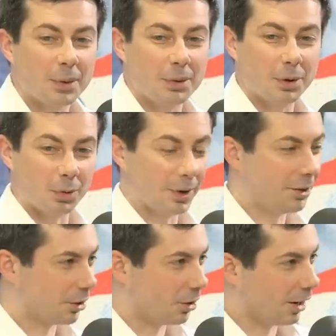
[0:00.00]
that we will
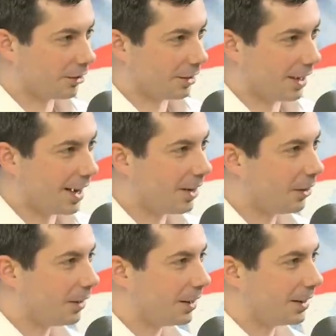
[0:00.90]
reach across the
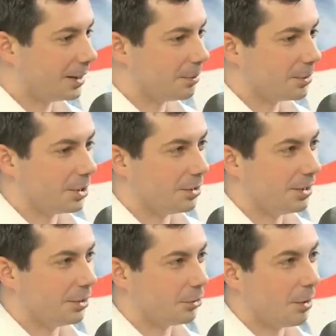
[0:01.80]
aisle um, to
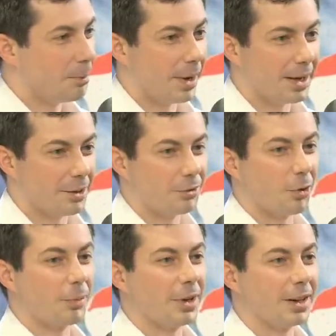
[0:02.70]
defeat Trump by
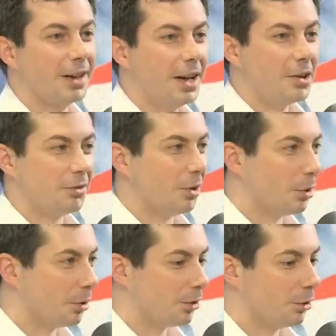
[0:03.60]
informing
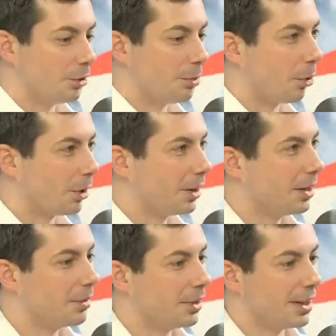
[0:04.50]
voters who supported
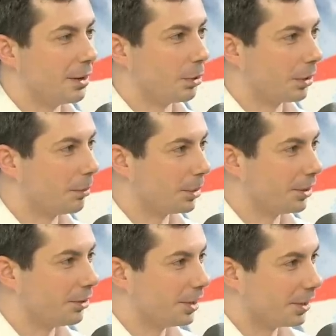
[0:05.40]
him that they were
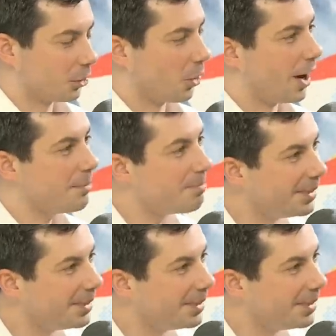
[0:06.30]
complicit in a crime.